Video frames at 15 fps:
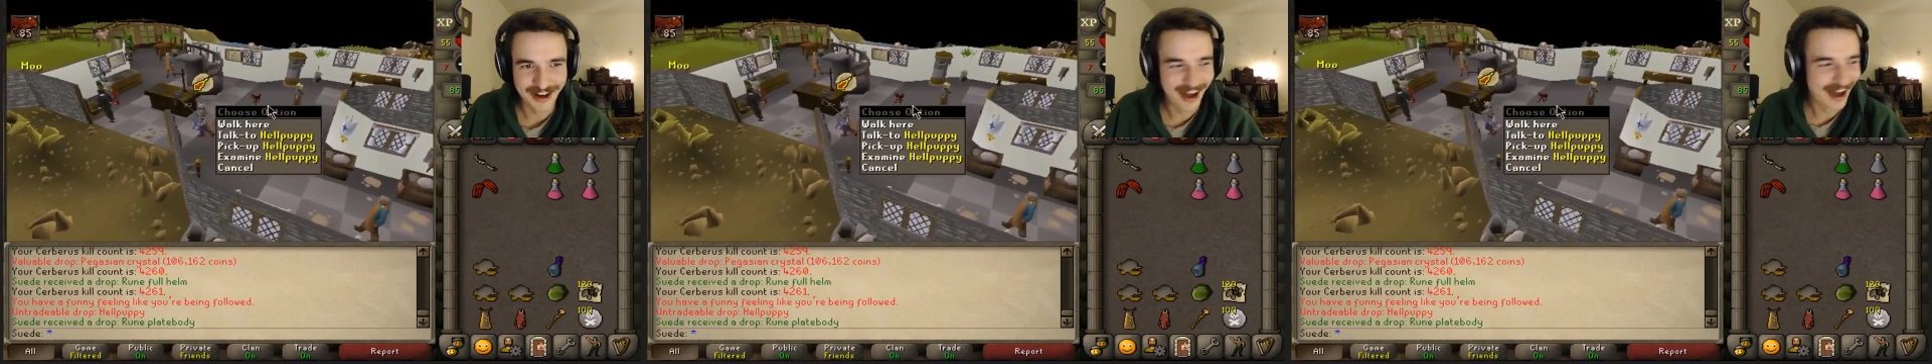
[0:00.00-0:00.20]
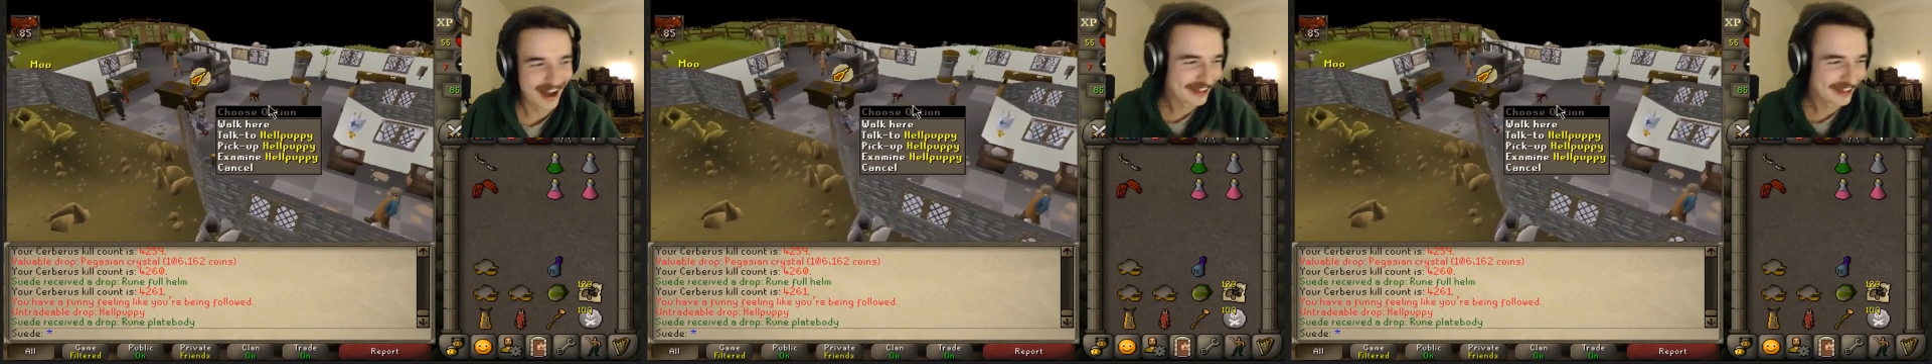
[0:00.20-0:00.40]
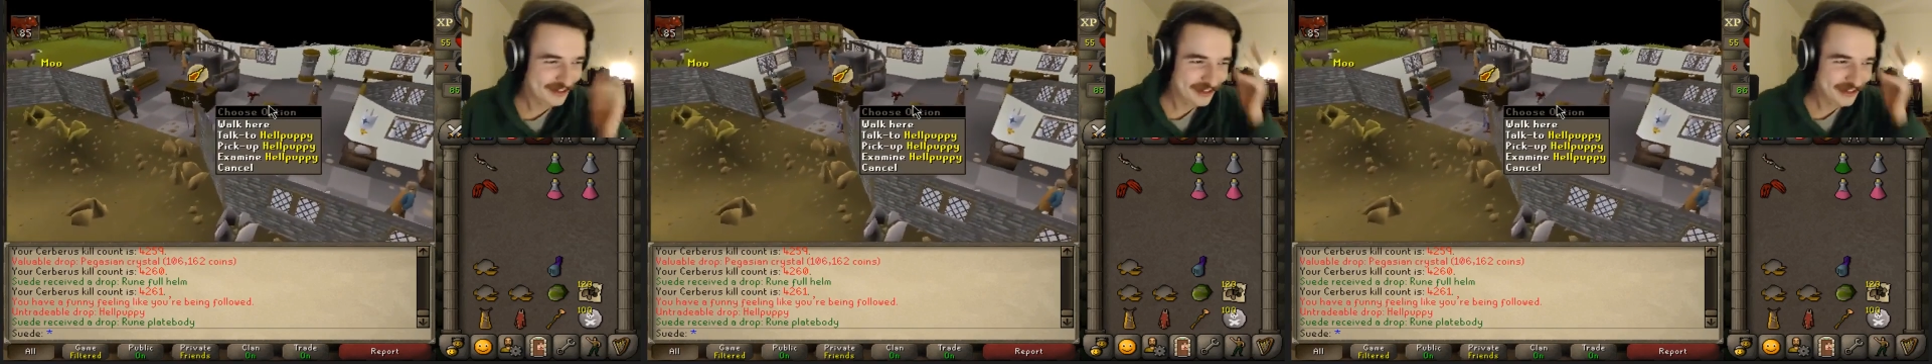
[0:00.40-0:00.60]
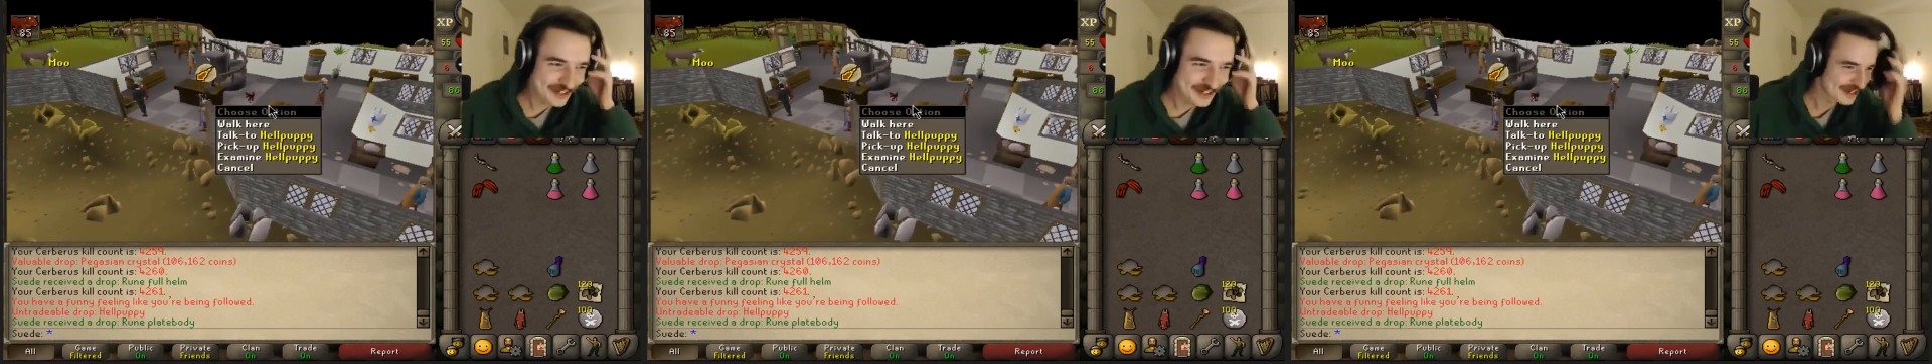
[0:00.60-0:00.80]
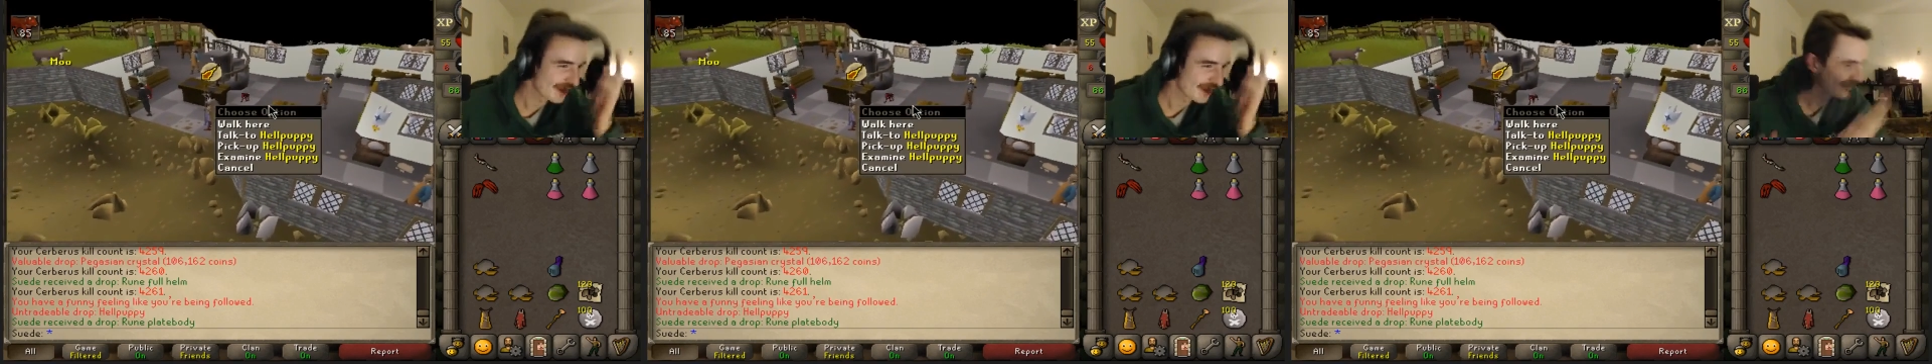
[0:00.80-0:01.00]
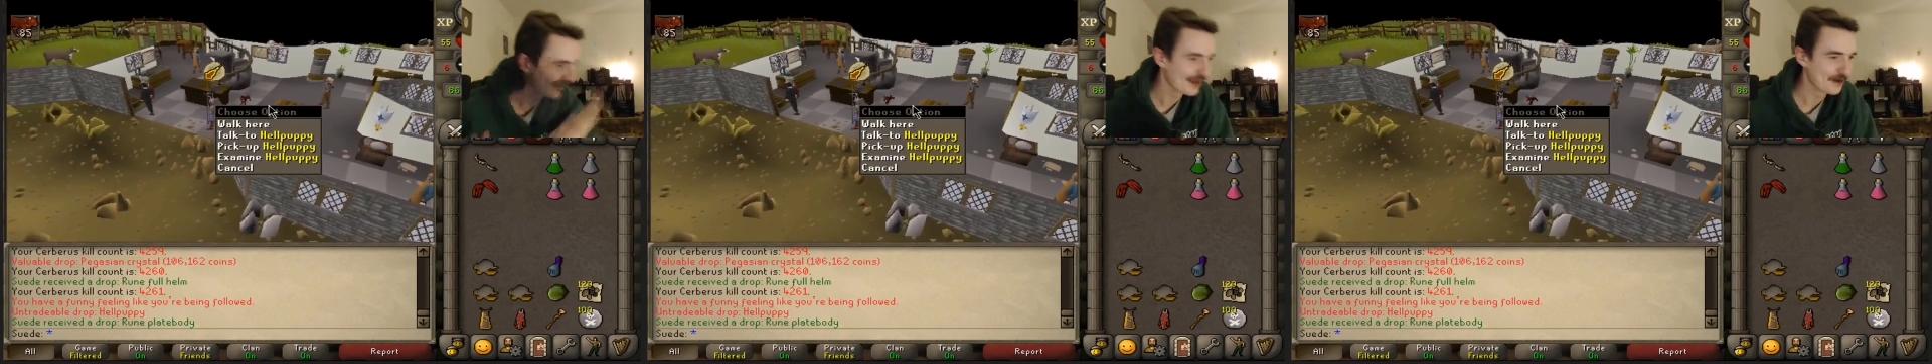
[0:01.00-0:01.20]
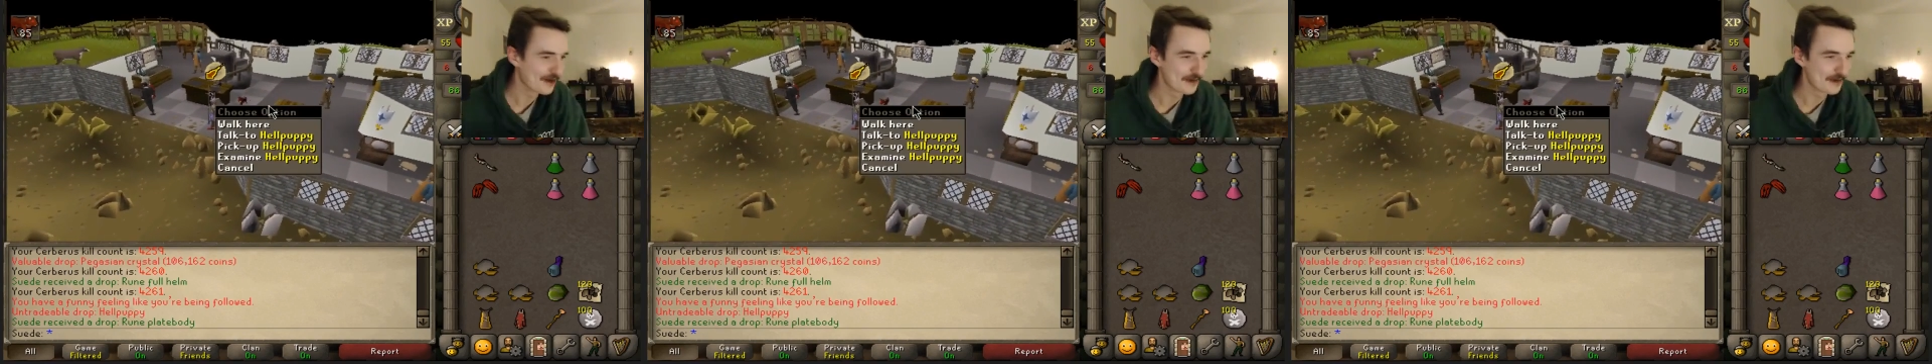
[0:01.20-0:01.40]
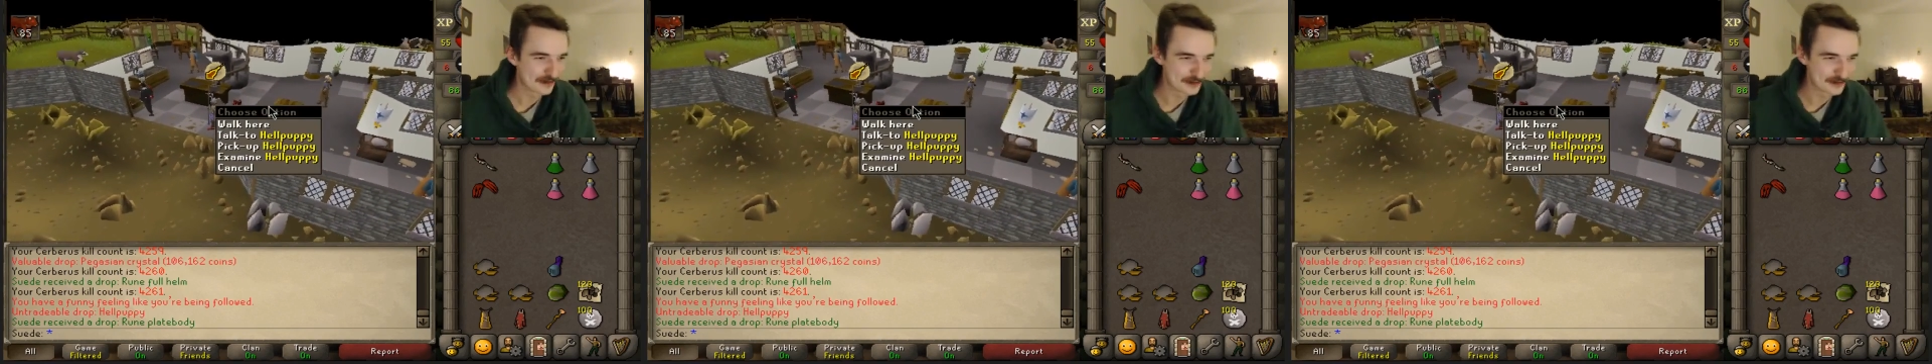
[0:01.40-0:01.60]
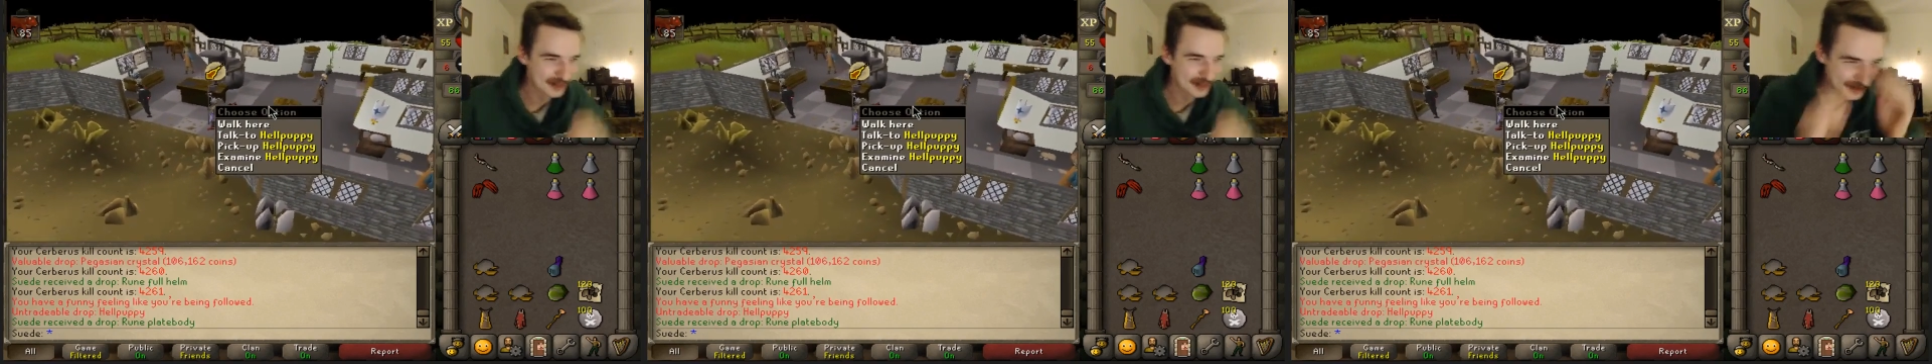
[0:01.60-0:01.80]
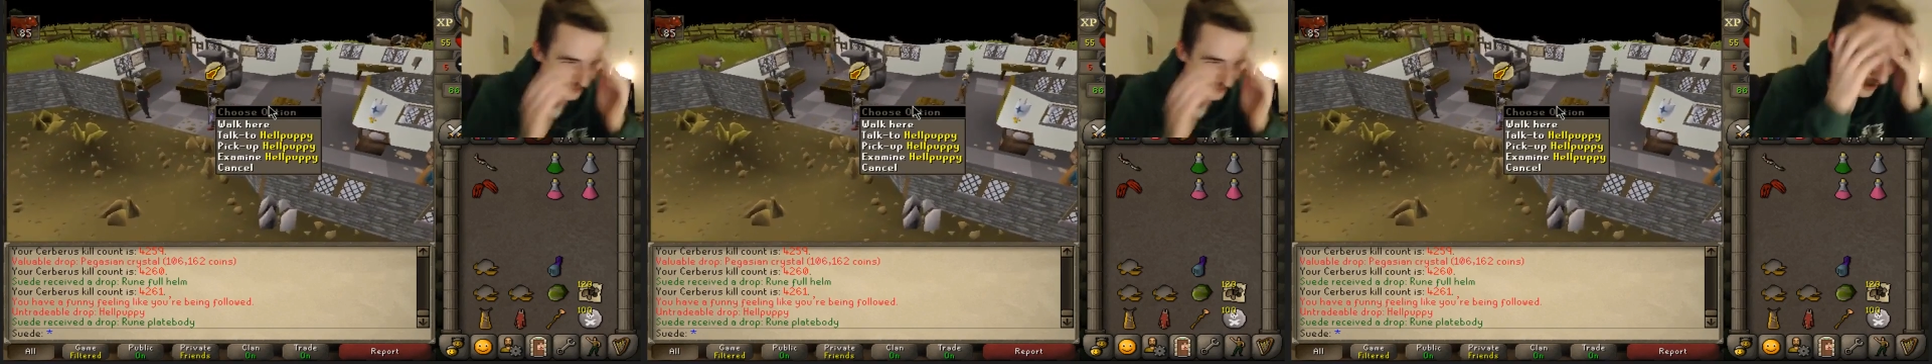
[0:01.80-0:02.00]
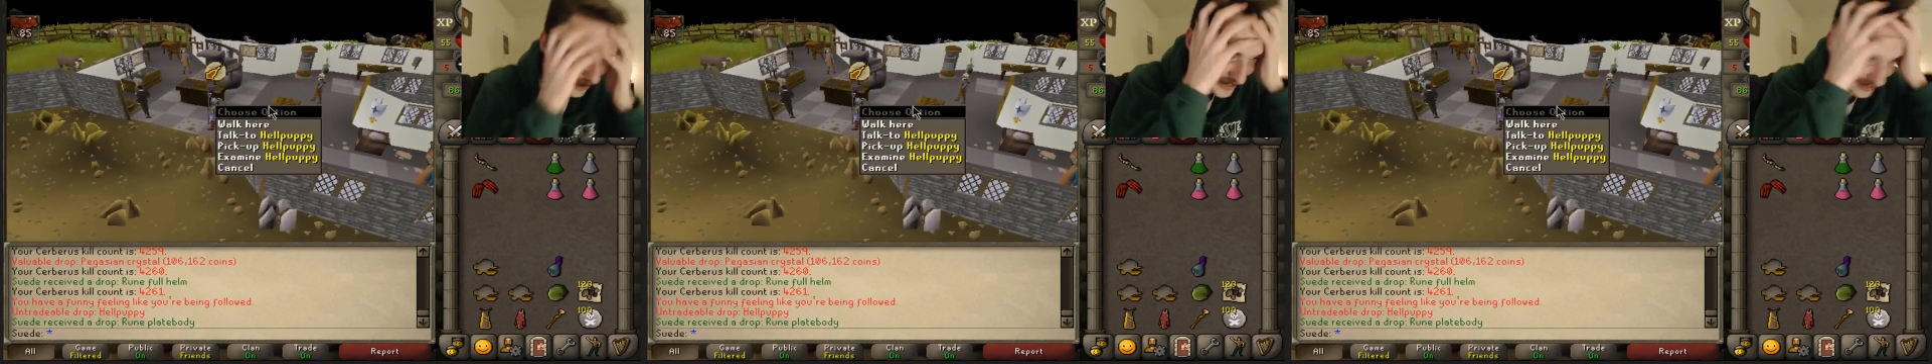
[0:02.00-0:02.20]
I literally just got the hell puppy while I was watching